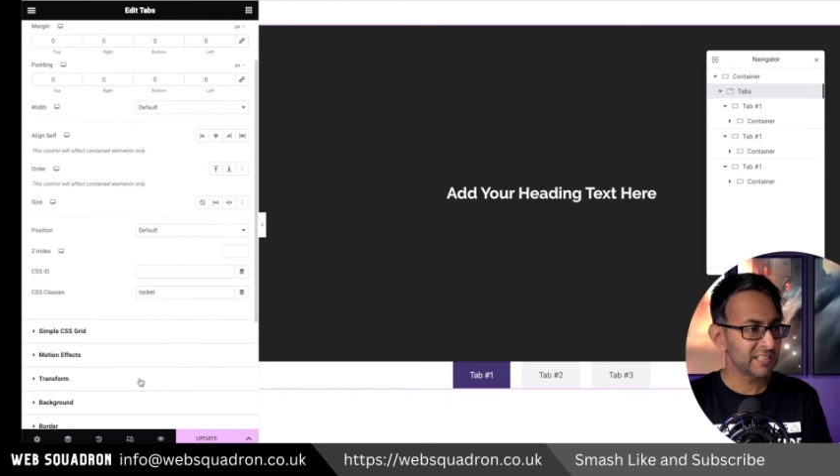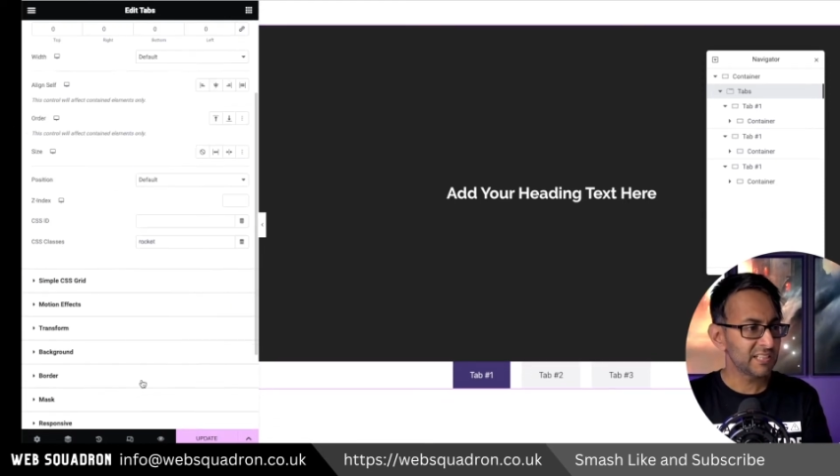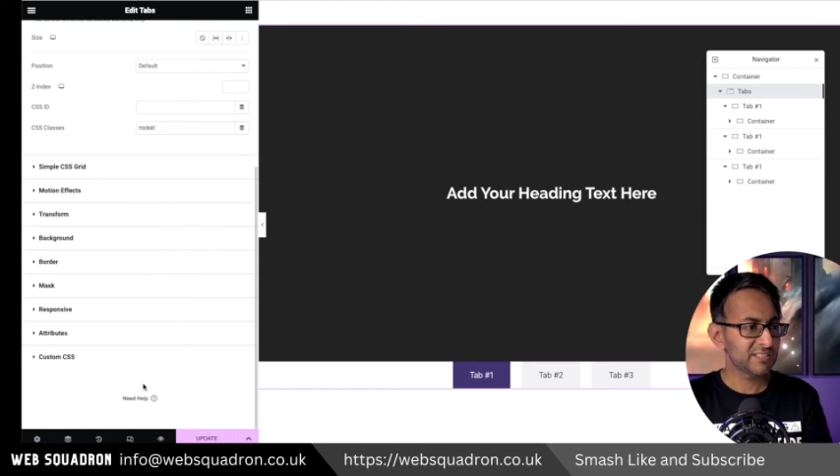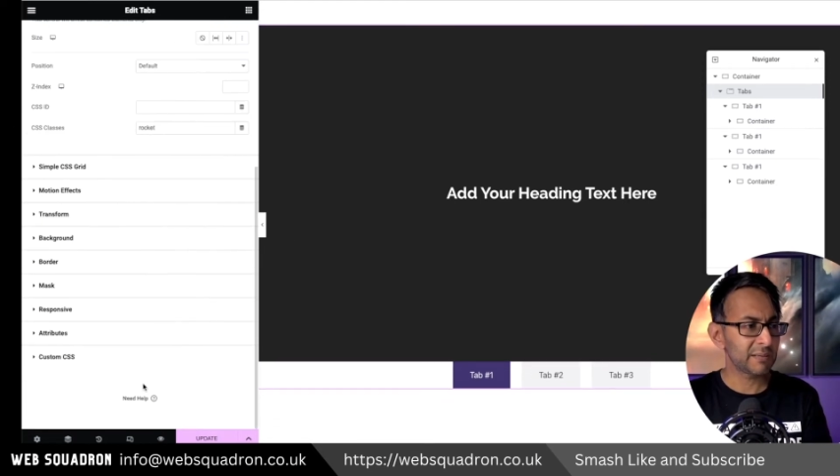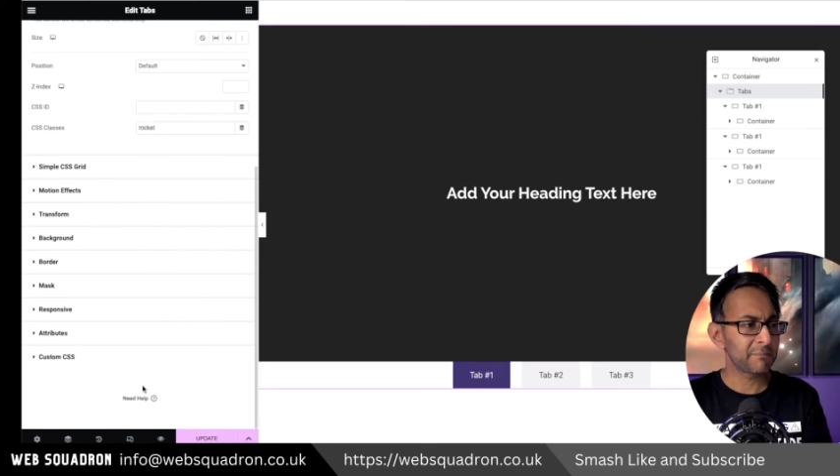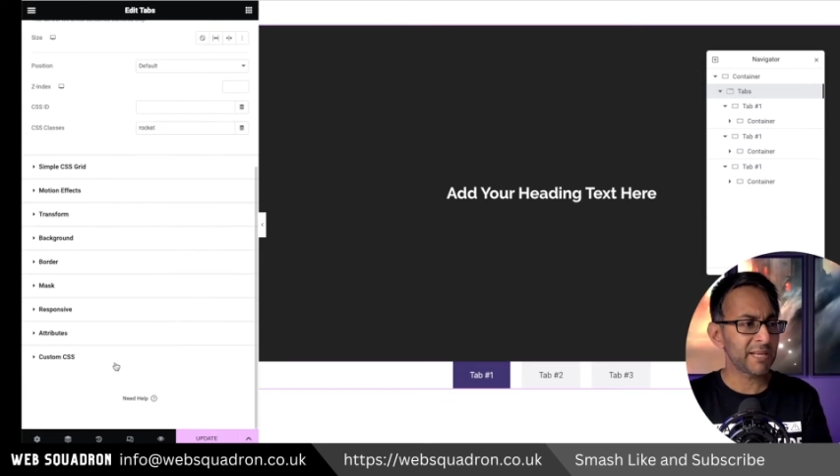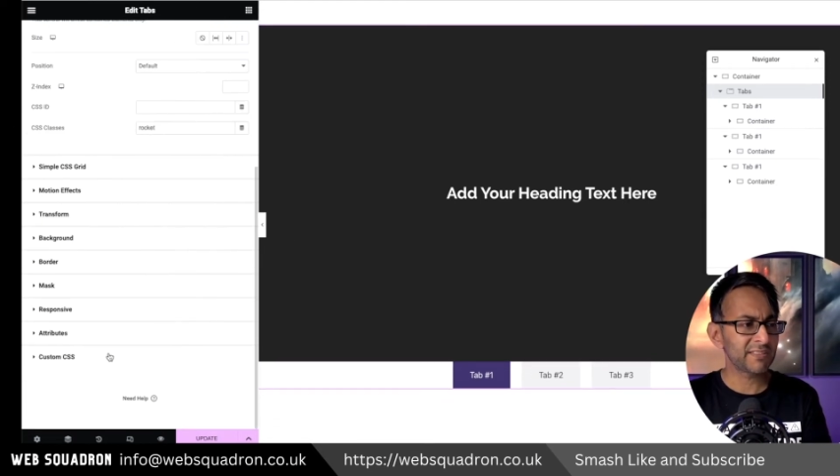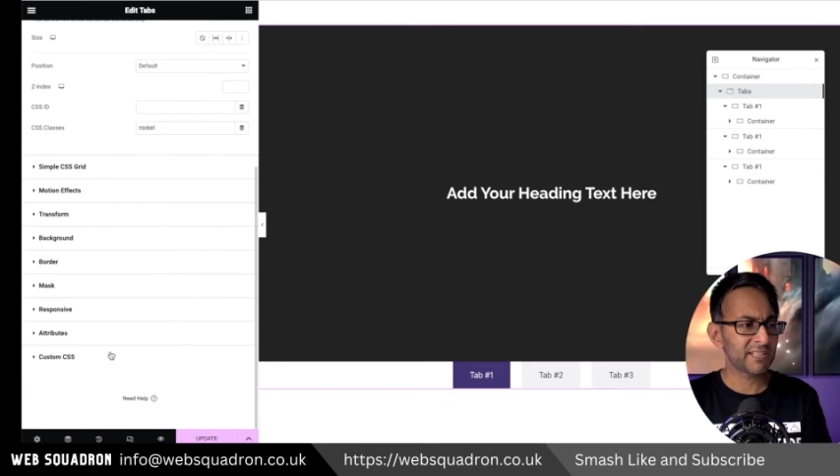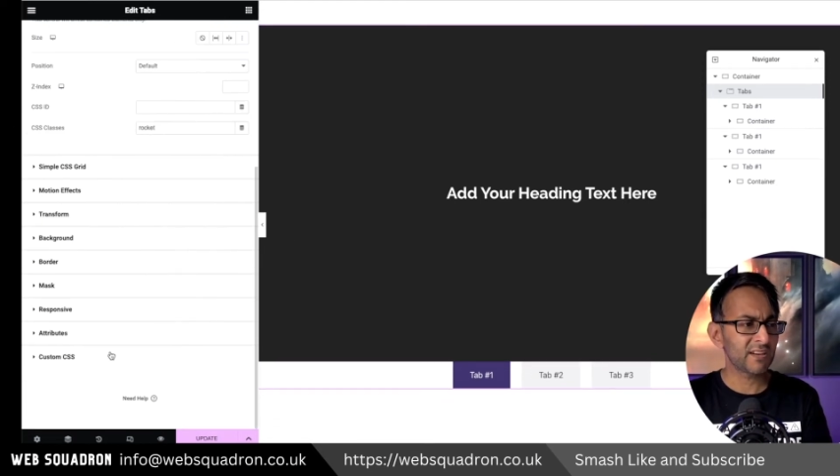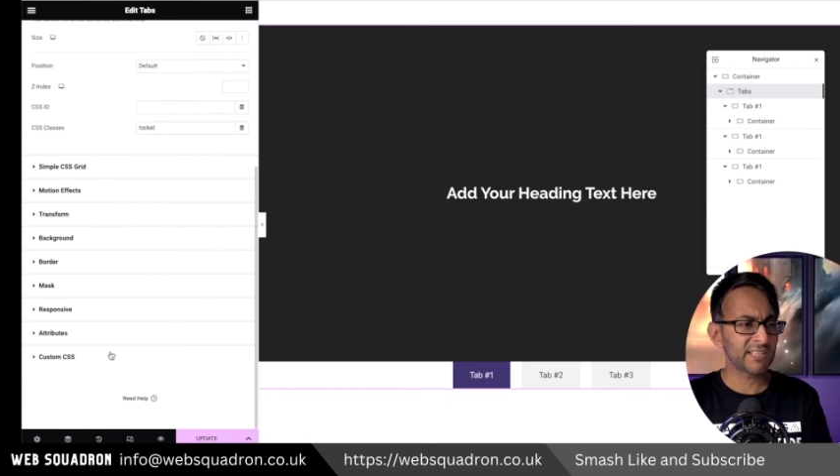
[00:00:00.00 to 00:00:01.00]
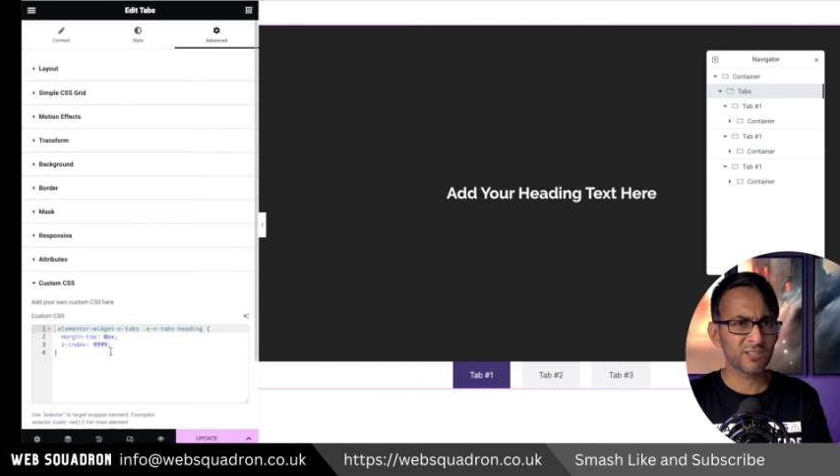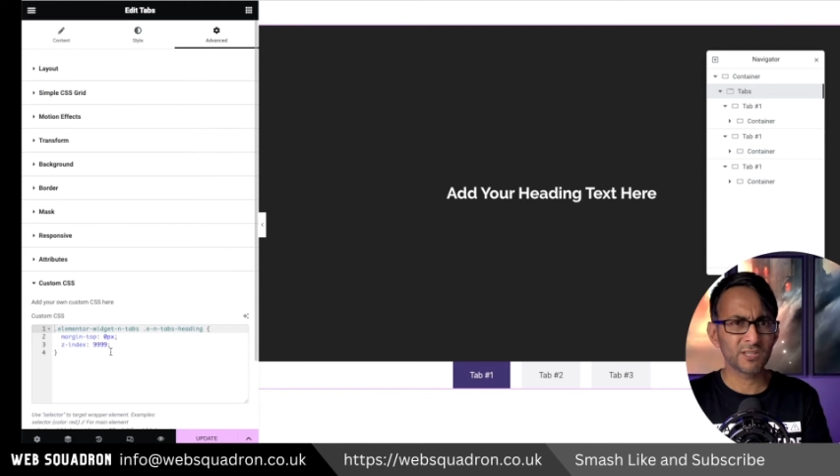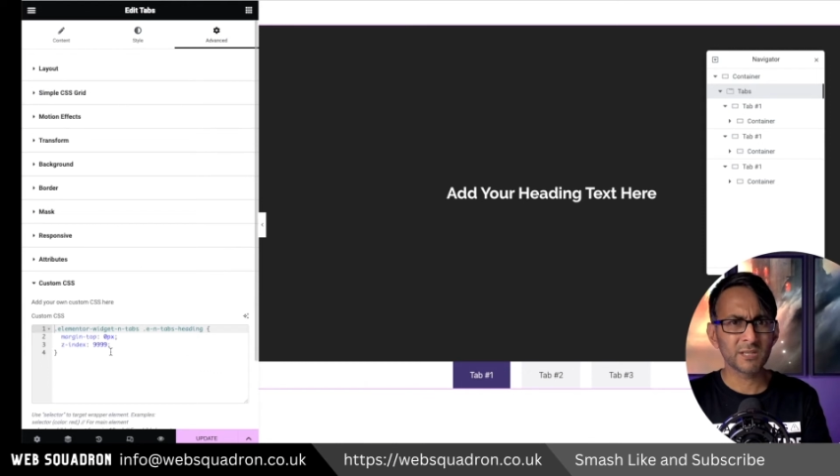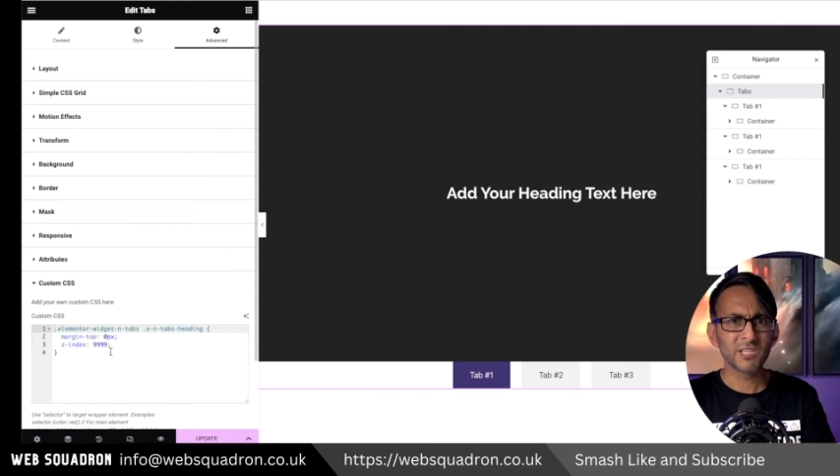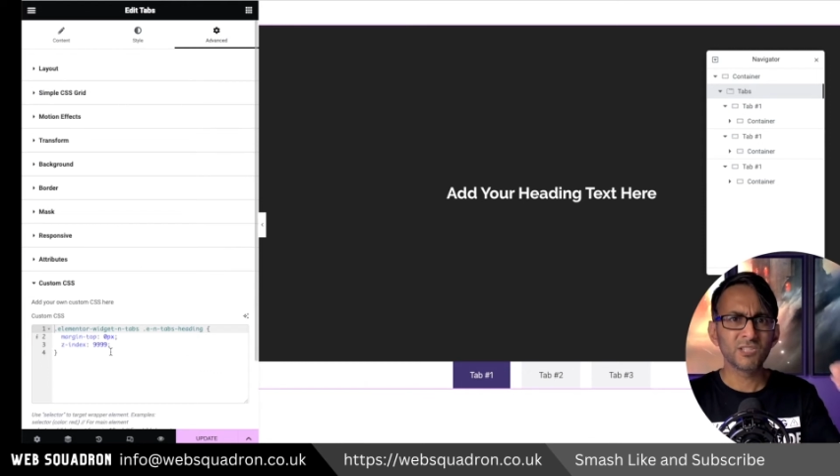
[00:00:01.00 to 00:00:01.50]
because it meant that I
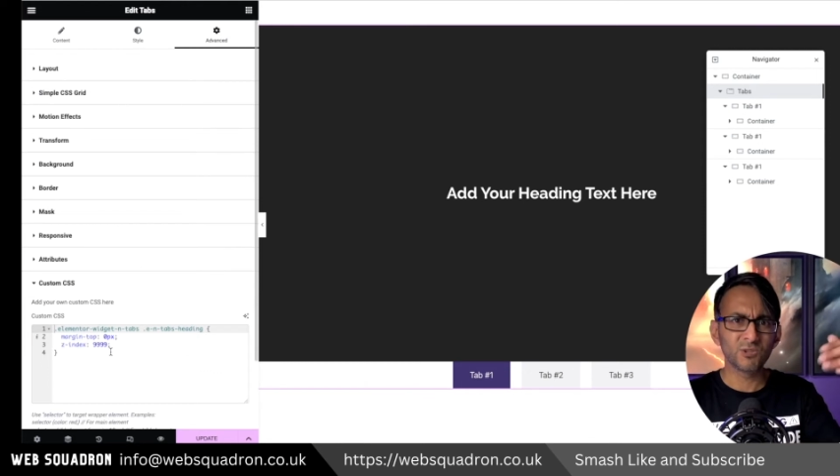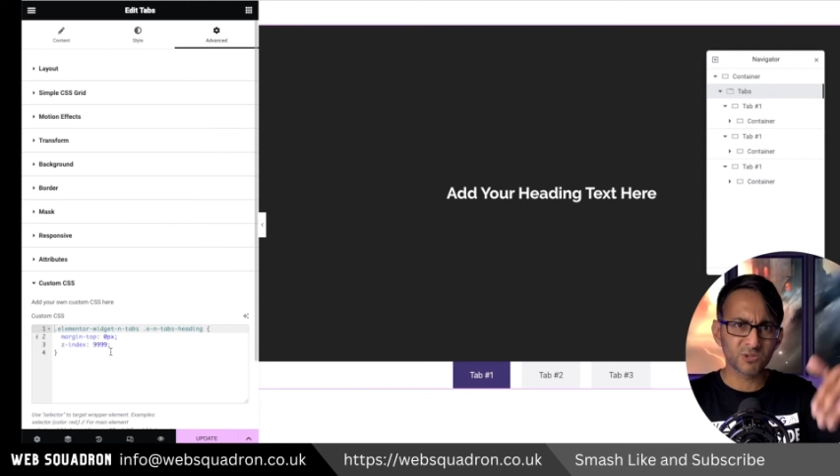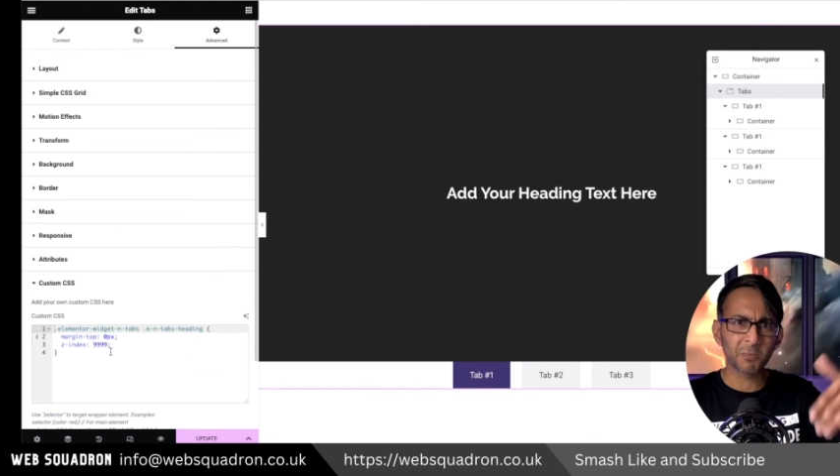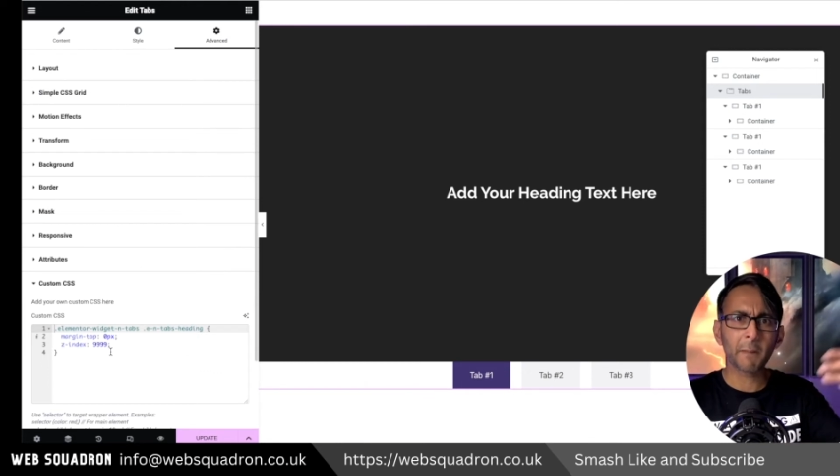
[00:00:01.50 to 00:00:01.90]
could use my